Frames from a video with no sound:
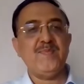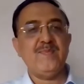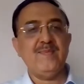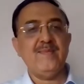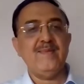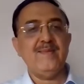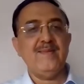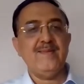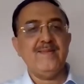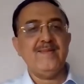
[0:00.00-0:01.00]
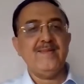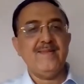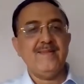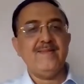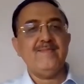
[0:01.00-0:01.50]

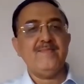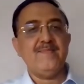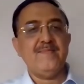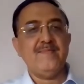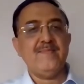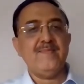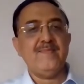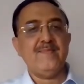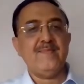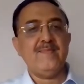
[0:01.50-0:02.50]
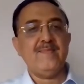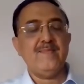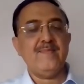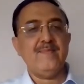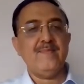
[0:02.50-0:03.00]

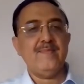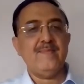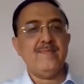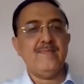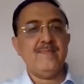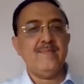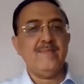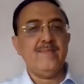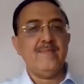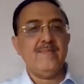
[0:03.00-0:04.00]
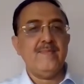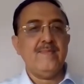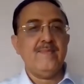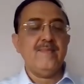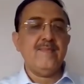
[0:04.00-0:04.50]

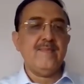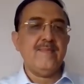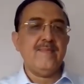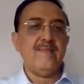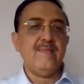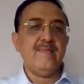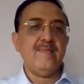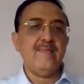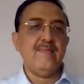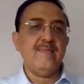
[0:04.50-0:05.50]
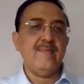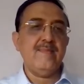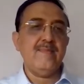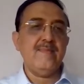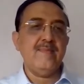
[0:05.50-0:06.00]

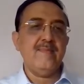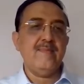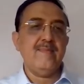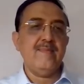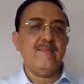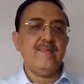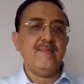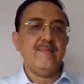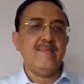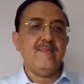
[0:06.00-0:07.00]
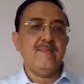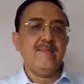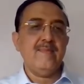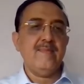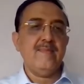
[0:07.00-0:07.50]

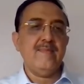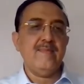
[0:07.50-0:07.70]
[no speech]